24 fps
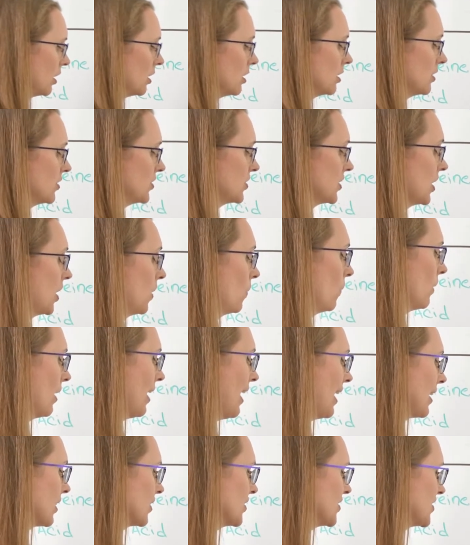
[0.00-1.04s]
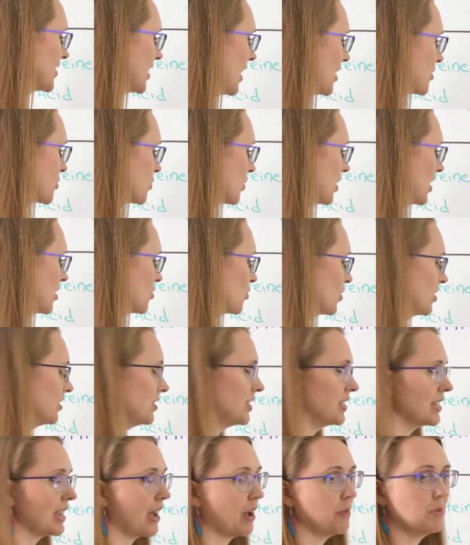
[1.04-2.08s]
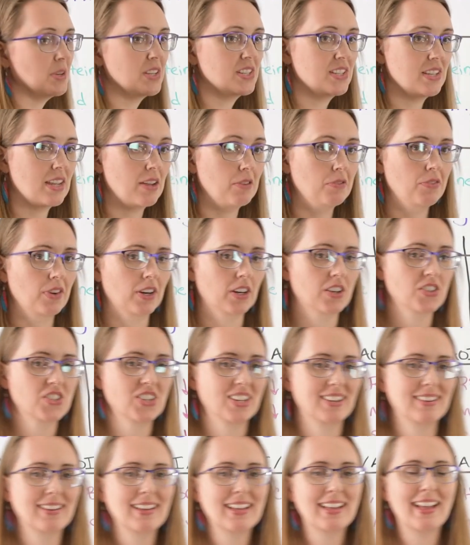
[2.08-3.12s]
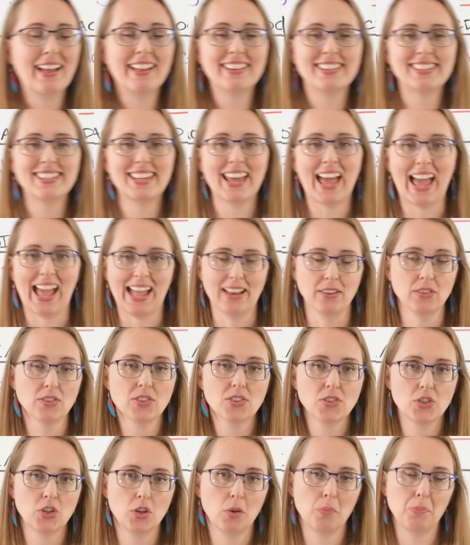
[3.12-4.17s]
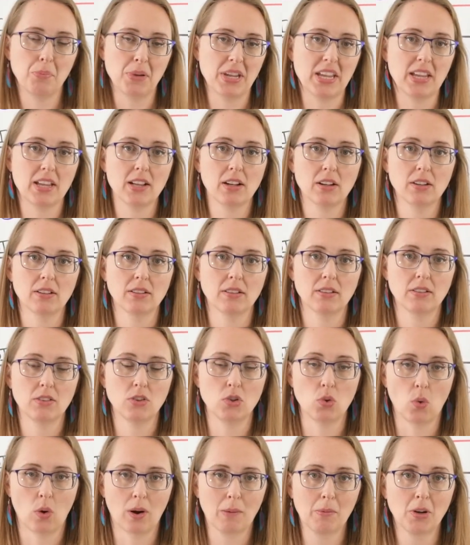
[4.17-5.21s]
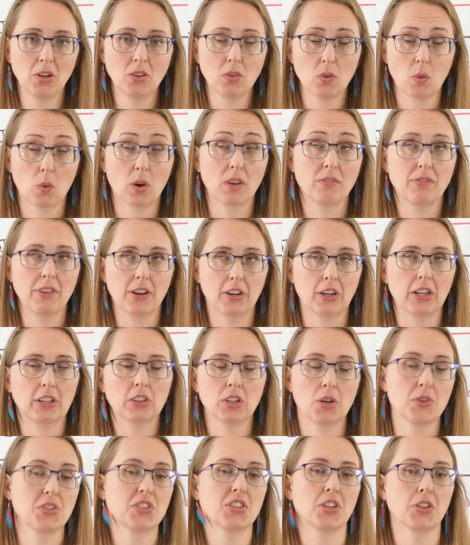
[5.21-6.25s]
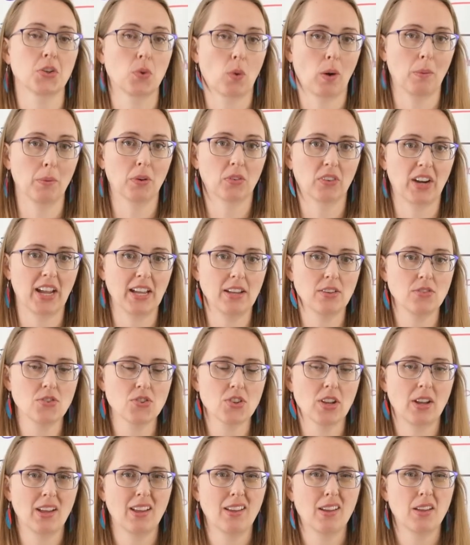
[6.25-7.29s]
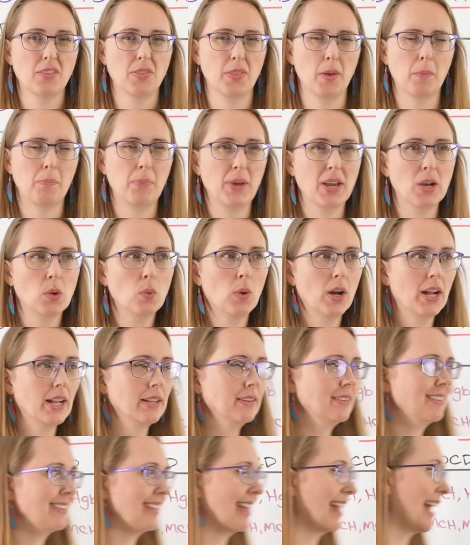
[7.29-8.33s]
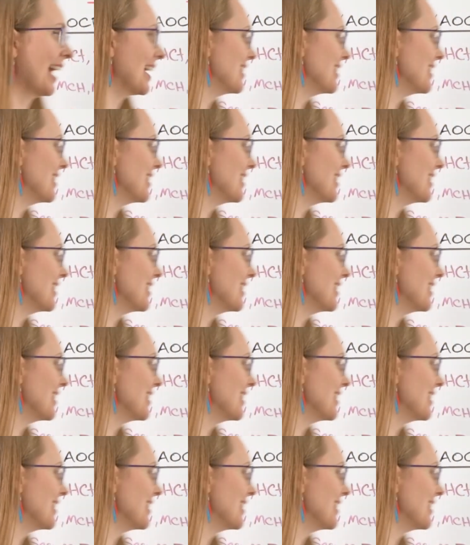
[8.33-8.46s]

So iron saturation, TIBC, and ferritin tend to be normal or very close to the normal range. The big one that I